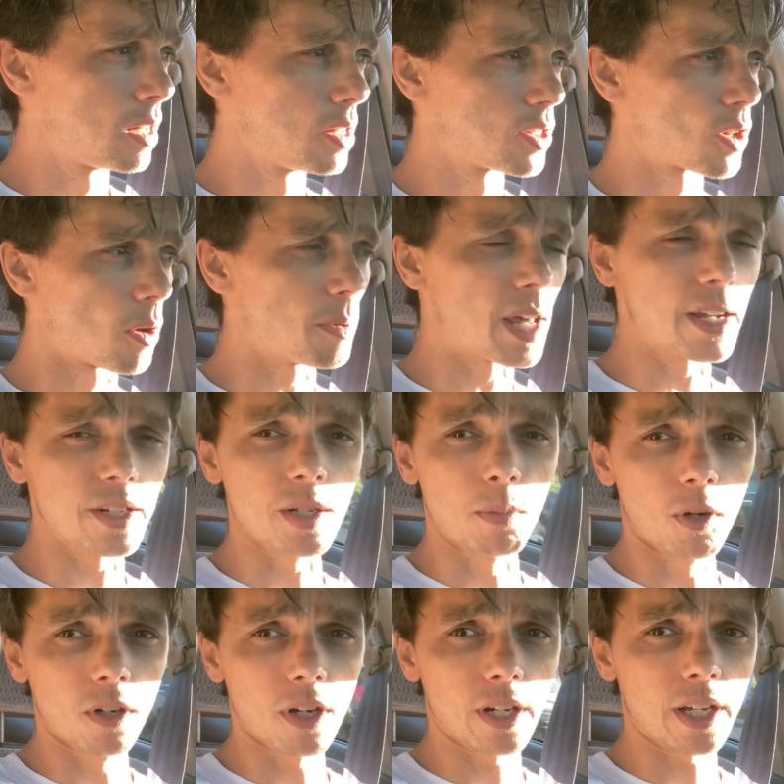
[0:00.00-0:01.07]
So I'm headed to
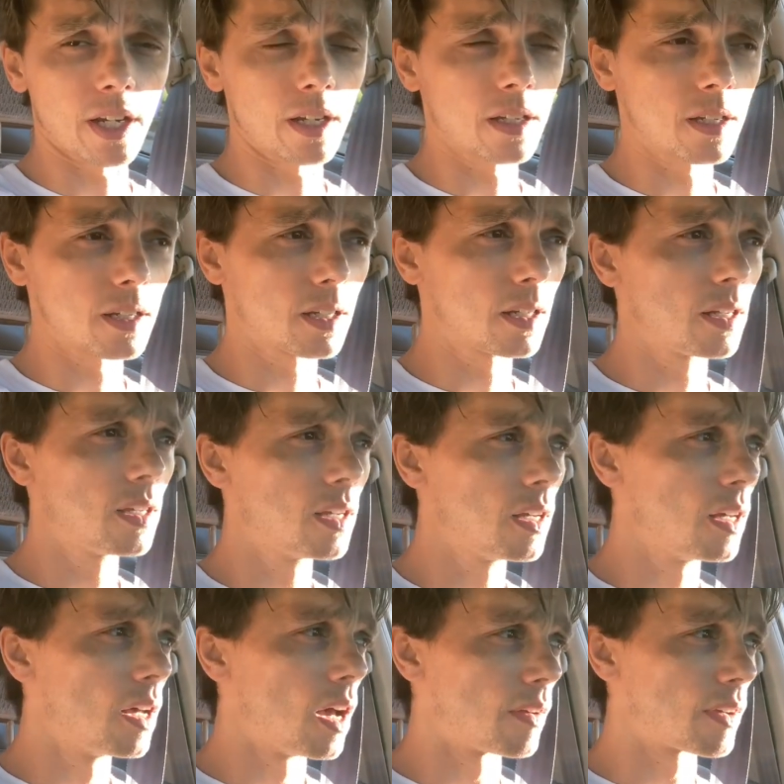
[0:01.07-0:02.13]
Burger King.
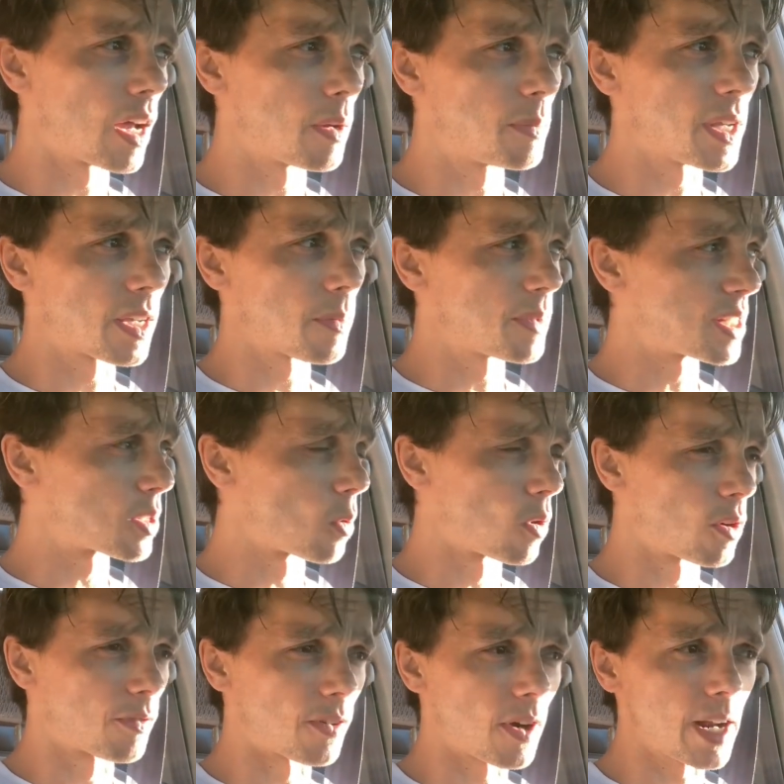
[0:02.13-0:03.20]
I've got to pick up this
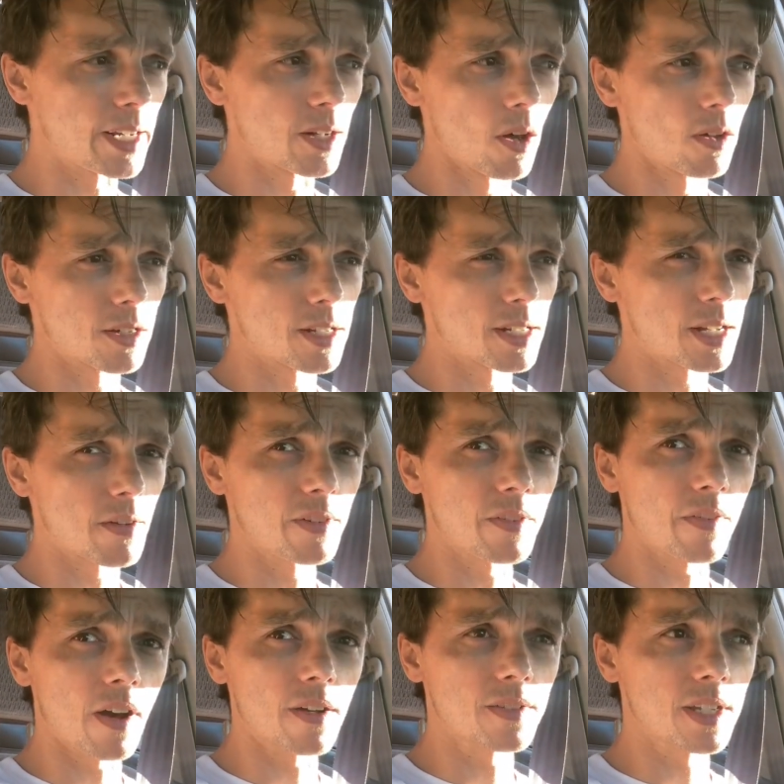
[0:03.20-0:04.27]
order for
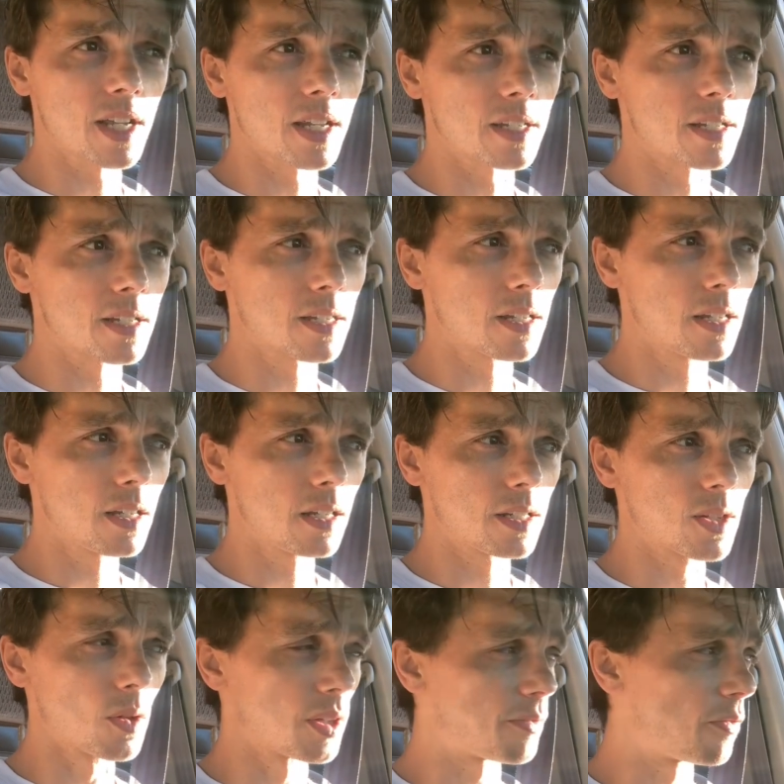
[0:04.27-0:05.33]
$8.75.
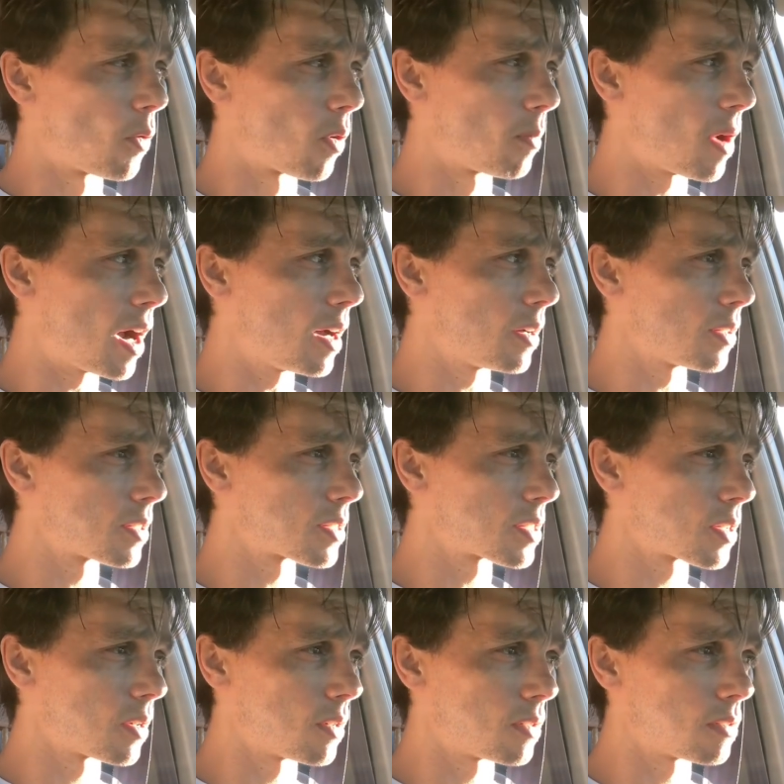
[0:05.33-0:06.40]
It's only four miles,
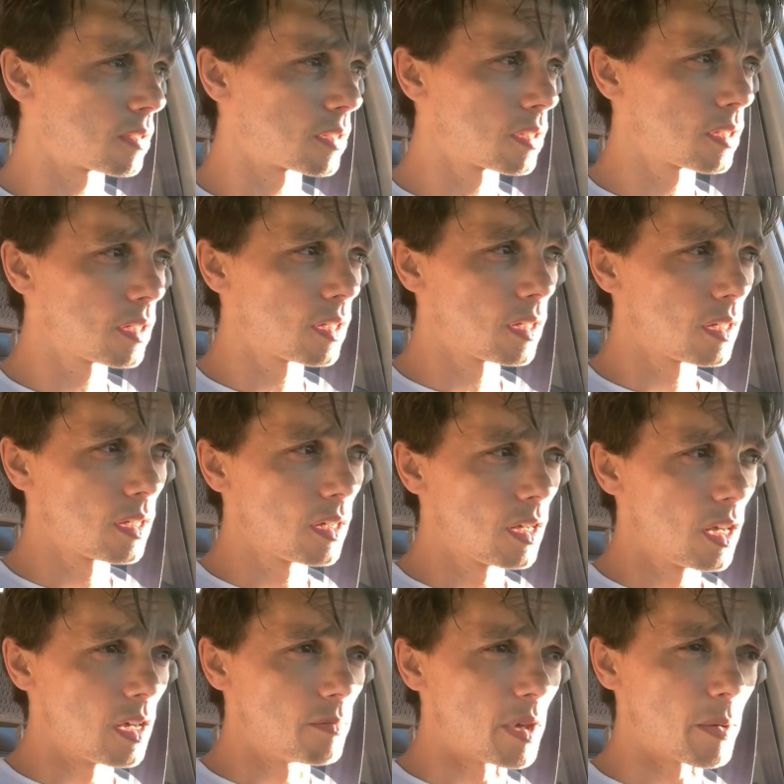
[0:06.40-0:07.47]
so
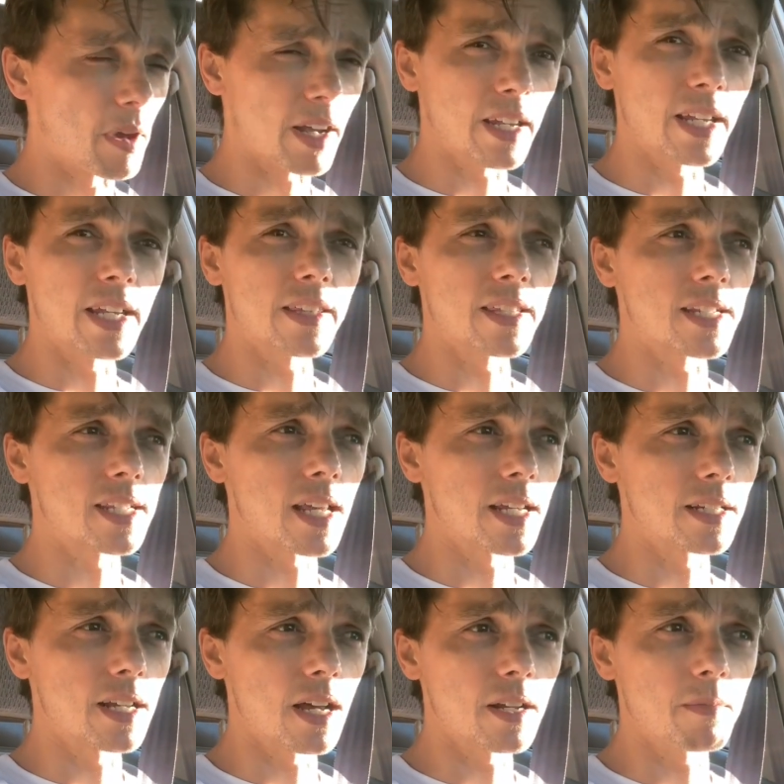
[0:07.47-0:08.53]
maybe I can get this
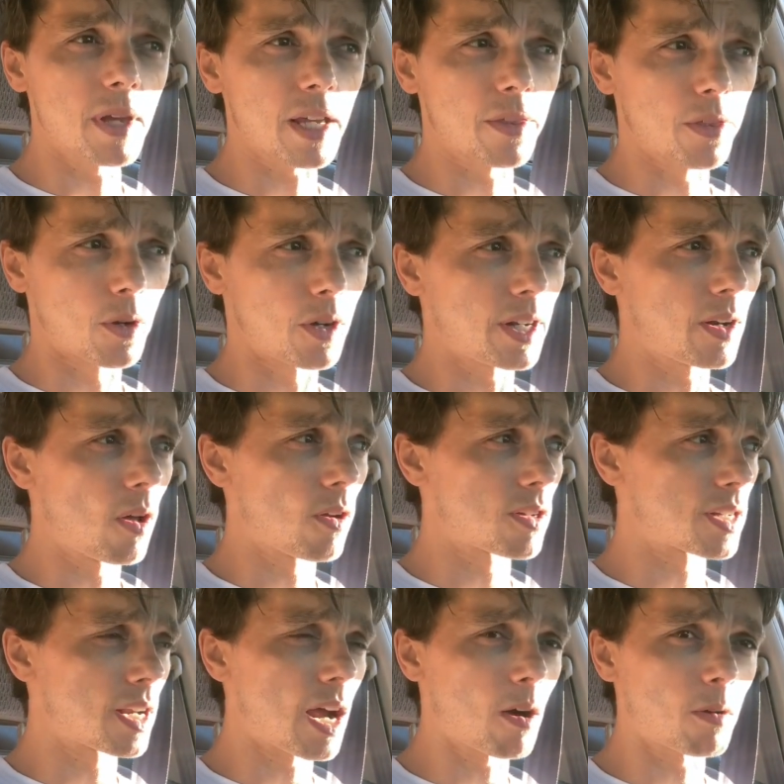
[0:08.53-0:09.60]
thing done and make
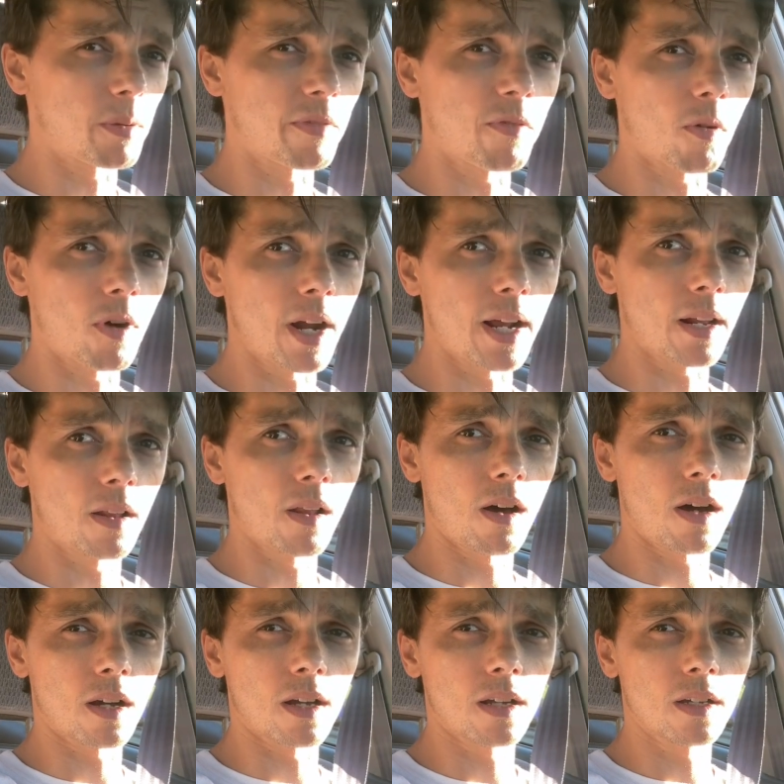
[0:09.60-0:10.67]
$30 an hour before eight
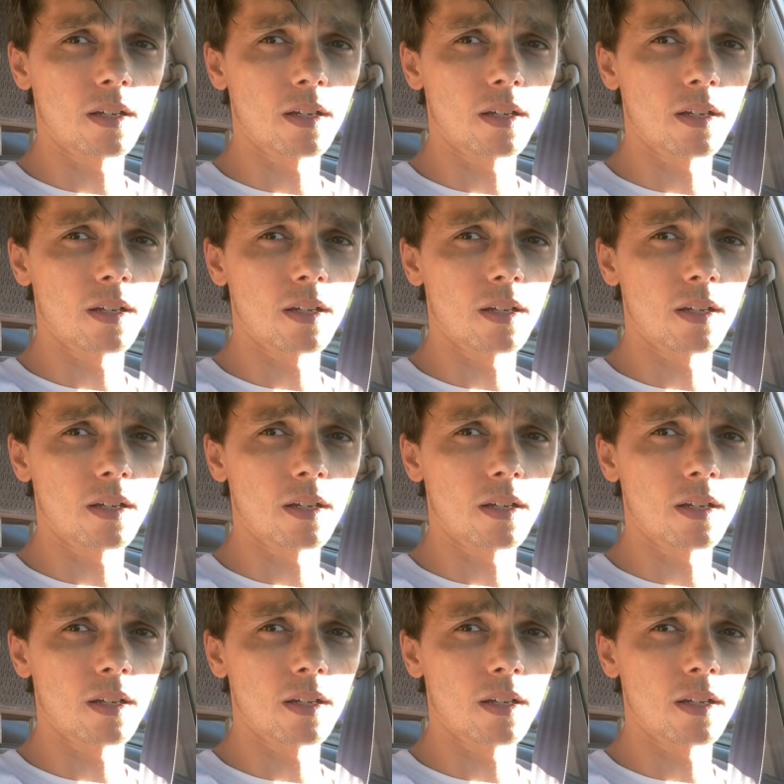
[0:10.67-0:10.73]
o'clock.